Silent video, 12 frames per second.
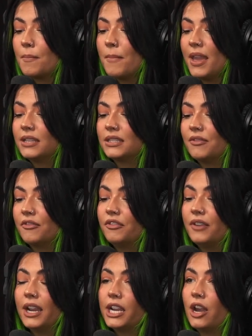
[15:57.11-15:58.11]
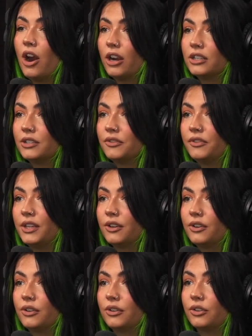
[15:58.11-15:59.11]
makes it very hard to
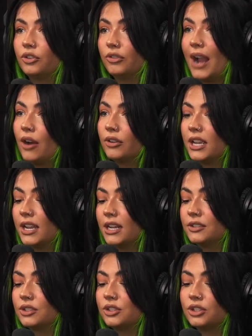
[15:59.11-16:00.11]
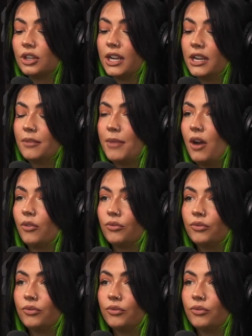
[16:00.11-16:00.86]
feel grounded and certain about